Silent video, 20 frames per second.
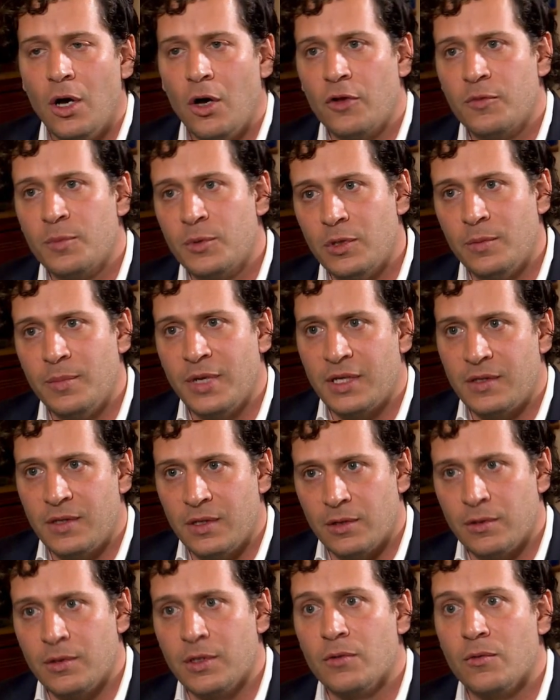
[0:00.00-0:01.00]
hospital
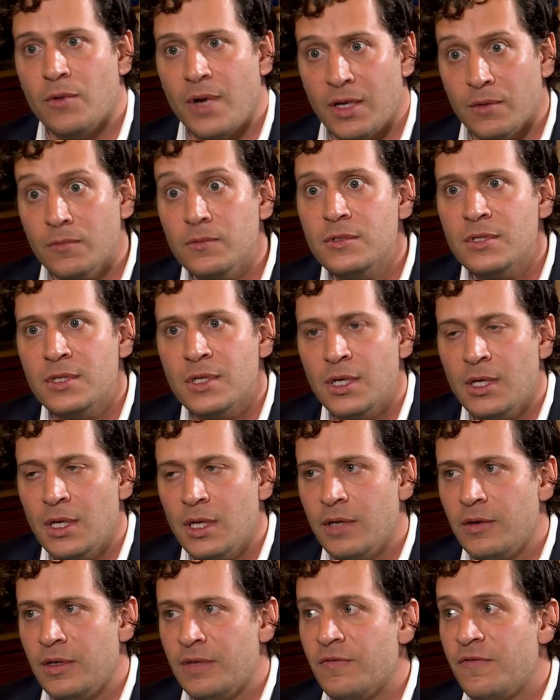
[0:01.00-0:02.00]
bacteria around,
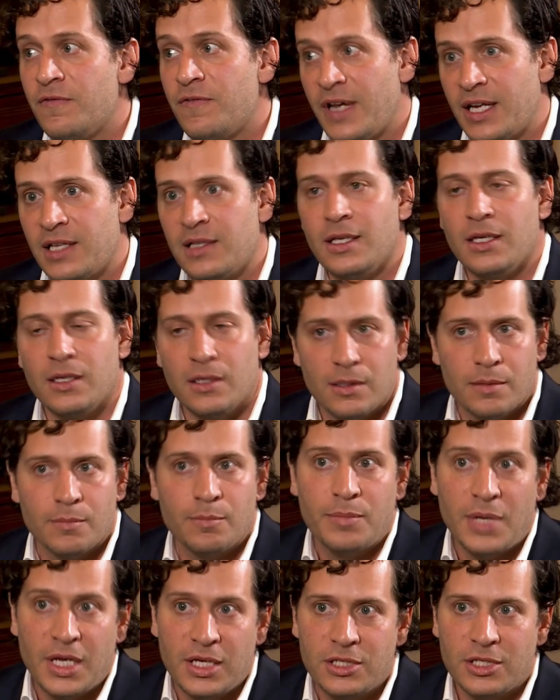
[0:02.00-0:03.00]
infecting
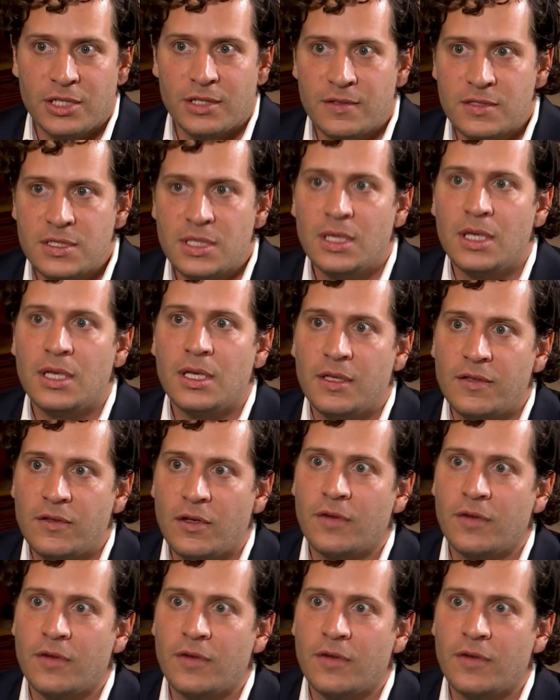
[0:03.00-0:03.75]
patients, is